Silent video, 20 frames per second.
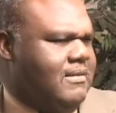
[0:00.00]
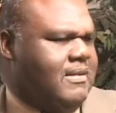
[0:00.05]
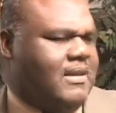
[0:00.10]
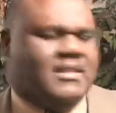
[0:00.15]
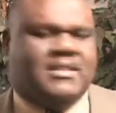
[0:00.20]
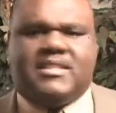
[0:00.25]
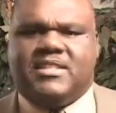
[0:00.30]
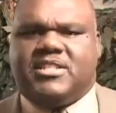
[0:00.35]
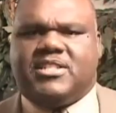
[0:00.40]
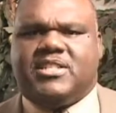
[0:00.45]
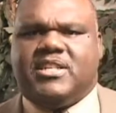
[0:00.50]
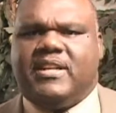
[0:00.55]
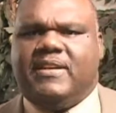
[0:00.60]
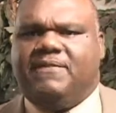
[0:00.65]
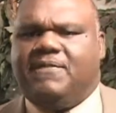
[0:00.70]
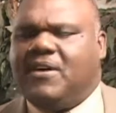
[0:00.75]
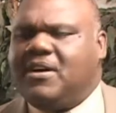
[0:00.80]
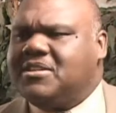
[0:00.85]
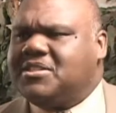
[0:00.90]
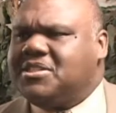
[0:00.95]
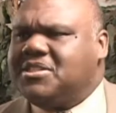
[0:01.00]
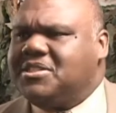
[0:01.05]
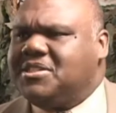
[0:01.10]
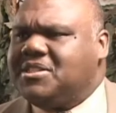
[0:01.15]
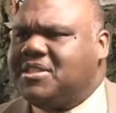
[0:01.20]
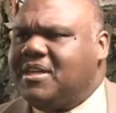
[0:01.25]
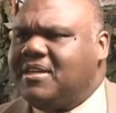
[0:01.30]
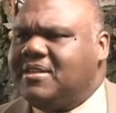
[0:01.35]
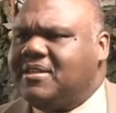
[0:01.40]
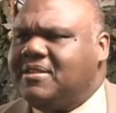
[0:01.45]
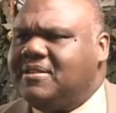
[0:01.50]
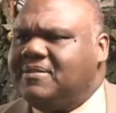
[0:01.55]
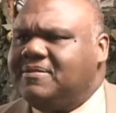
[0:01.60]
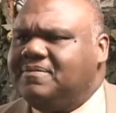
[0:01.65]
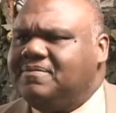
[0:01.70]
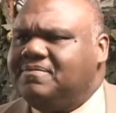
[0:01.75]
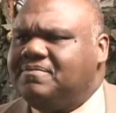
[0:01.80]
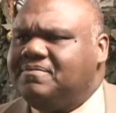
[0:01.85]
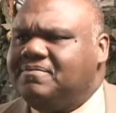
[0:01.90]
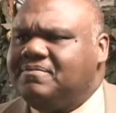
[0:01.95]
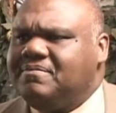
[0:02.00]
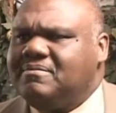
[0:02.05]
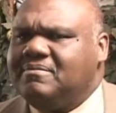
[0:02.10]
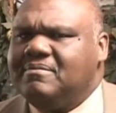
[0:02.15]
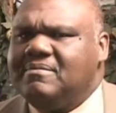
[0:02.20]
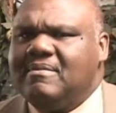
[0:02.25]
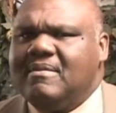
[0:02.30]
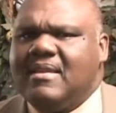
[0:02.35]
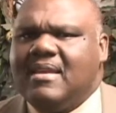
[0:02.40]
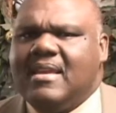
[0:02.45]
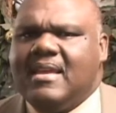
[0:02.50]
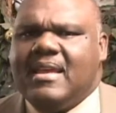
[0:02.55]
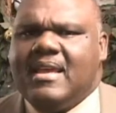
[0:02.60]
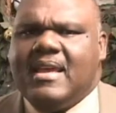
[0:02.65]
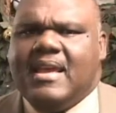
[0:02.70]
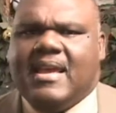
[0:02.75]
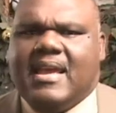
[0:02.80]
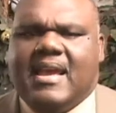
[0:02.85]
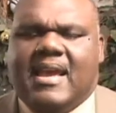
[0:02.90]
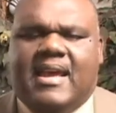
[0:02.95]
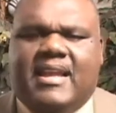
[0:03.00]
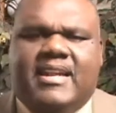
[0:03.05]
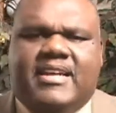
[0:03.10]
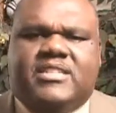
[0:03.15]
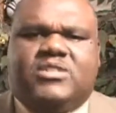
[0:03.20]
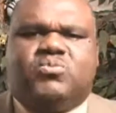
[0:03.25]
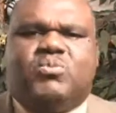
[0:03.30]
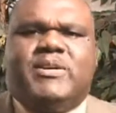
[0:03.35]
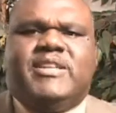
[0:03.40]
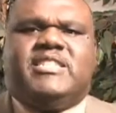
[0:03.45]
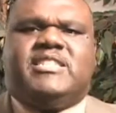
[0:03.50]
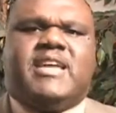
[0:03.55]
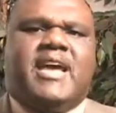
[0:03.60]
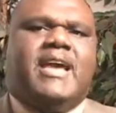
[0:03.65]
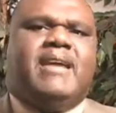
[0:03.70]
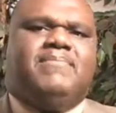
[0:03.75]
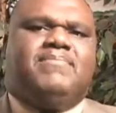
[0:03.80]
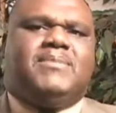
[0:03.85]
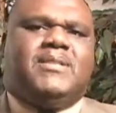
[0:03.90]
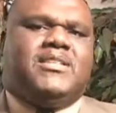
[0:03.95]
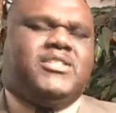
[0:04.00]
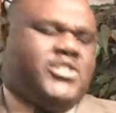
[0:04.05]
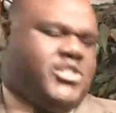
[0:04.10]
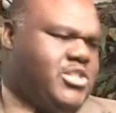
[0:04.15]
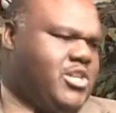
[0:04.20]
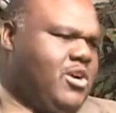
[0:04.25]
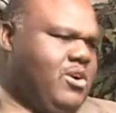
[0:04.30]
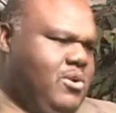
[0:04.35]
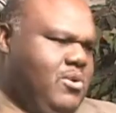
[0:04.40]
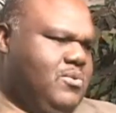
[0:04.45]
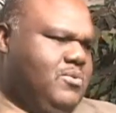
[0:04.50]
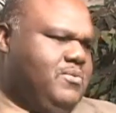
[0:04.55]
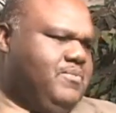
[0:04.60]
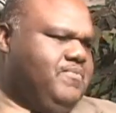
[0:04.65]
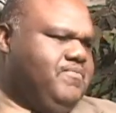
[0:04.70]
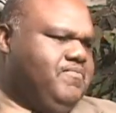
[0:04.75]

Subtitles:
that the city functions under. And as we tape this show,